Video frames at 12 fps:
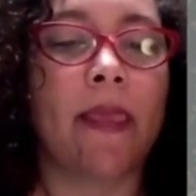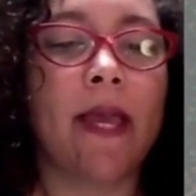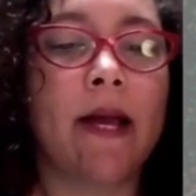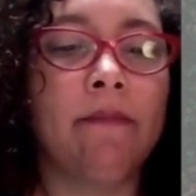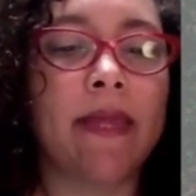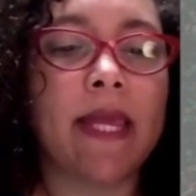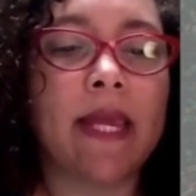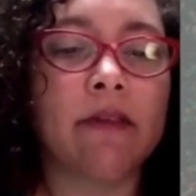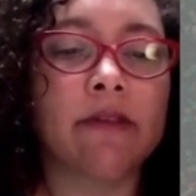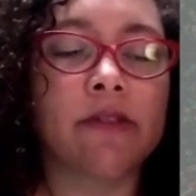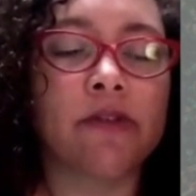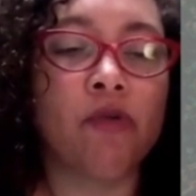The
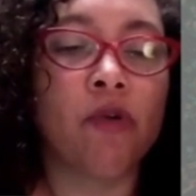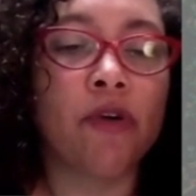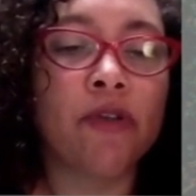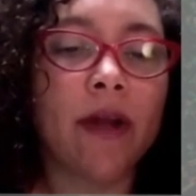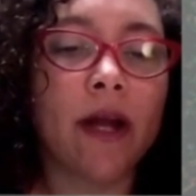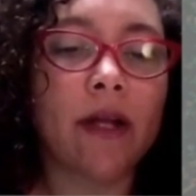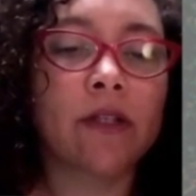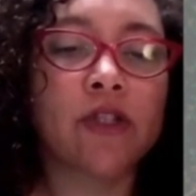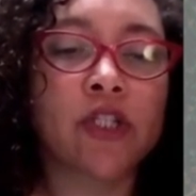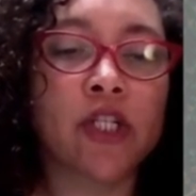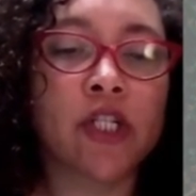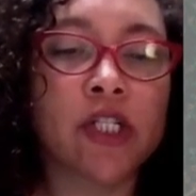Eastern Orthodox
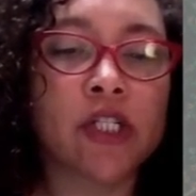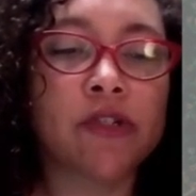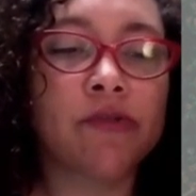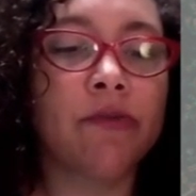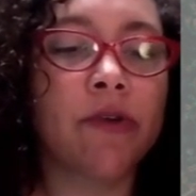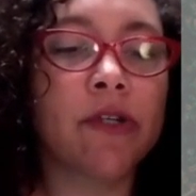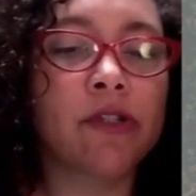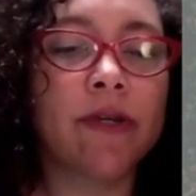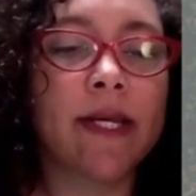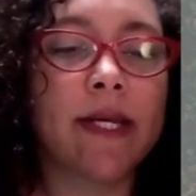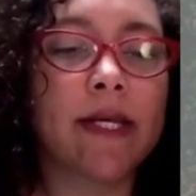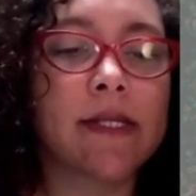Church, the
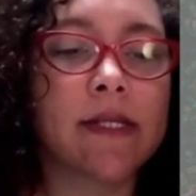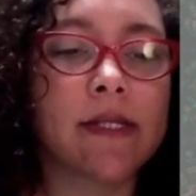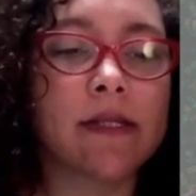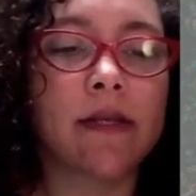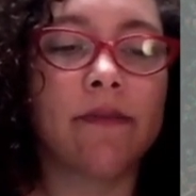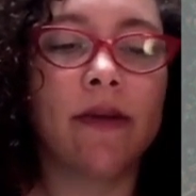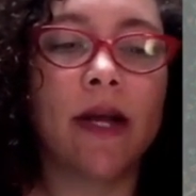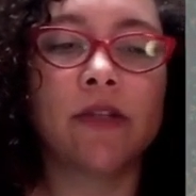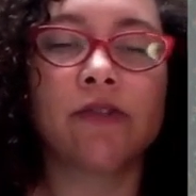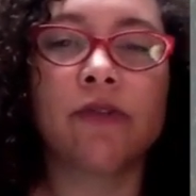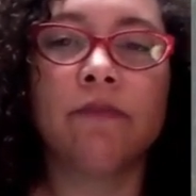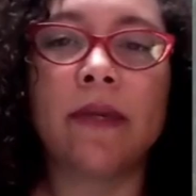rosary consists of
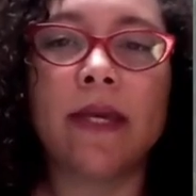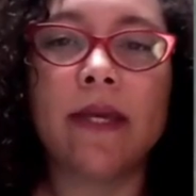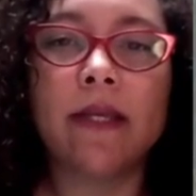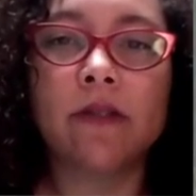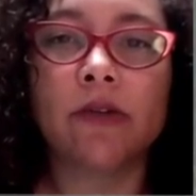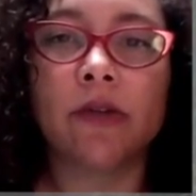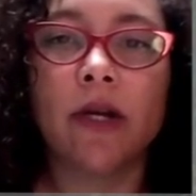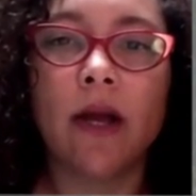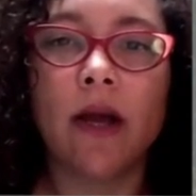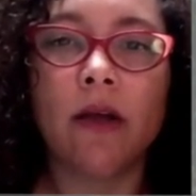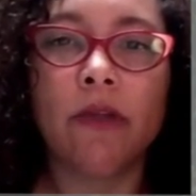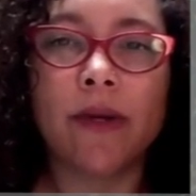100 beads, or
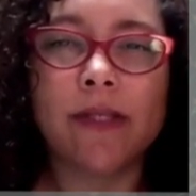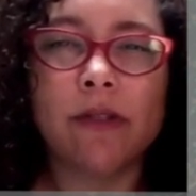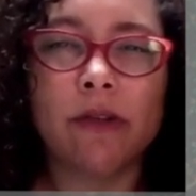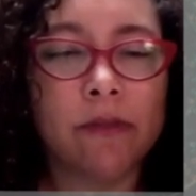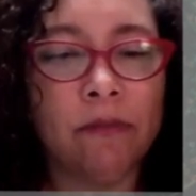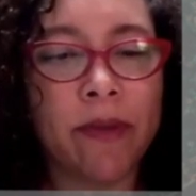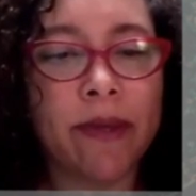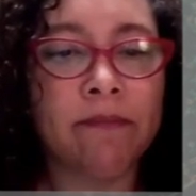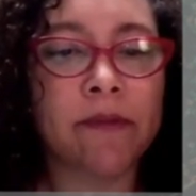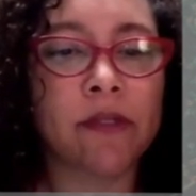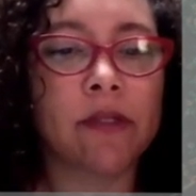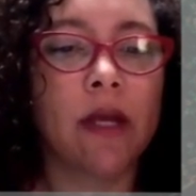otherwise known as
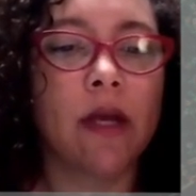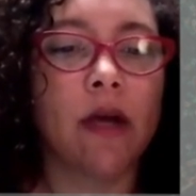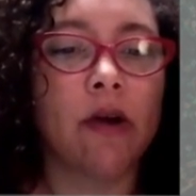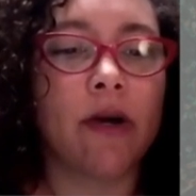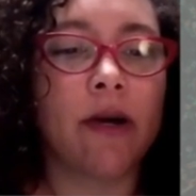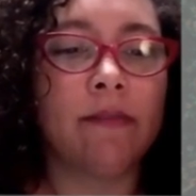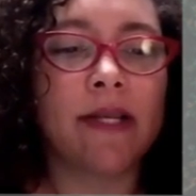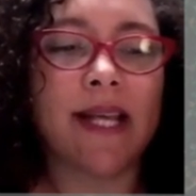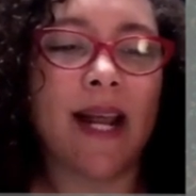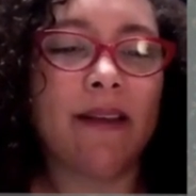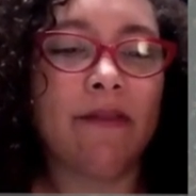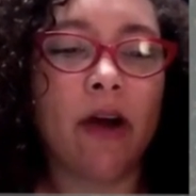pips. It's
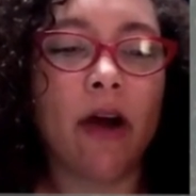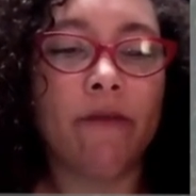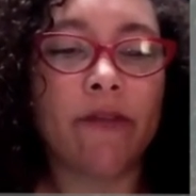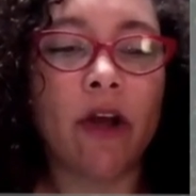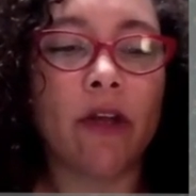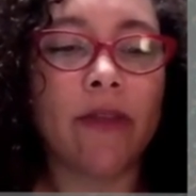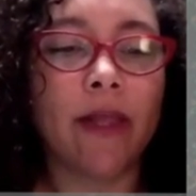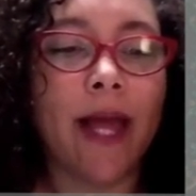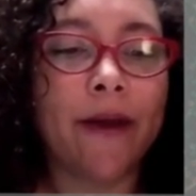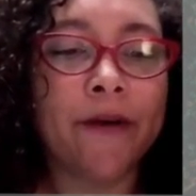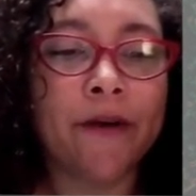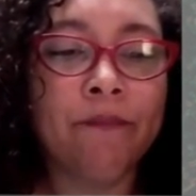kind of often called the
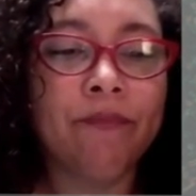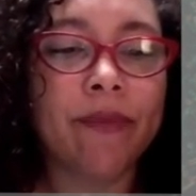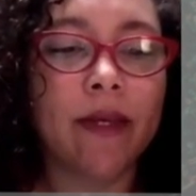ladder.